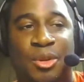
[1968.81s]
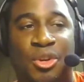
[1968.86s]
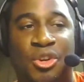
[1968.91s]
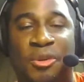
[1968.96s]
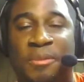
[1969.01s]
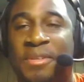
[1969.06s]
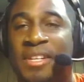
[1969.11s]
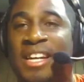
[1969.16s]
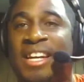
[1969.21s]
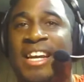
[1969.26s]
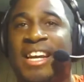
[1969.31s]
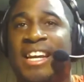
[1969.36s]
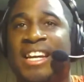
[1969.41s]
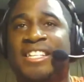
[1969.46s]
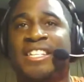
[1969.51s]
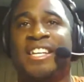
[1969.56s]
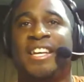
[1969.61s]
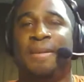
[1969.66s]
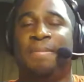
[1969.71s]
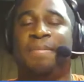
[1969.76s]
You know what I'm saying? They
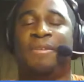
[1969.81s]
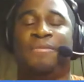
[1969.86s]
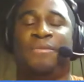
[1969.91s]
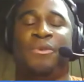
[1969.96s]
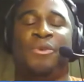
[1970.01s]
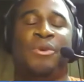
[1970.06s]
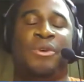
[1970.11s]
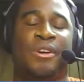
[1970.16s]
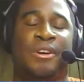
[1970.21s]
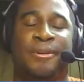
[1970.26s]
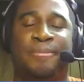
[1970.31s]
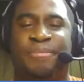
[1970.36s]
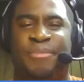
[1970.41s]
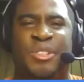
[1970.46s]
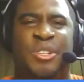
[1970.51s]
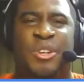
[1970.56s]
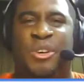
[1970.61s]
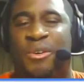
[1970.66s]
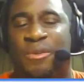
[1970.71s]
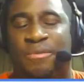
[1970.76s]
just keep it for,
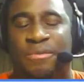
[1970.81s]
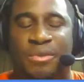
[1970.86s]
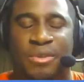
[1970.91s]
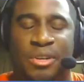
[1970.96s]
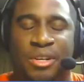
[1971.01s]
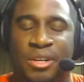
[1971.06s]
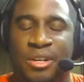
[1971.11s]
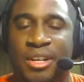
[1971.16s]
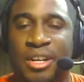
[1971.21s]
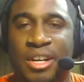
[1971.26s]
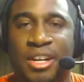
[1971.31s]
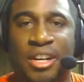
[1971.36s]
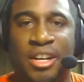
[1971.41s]
you know, for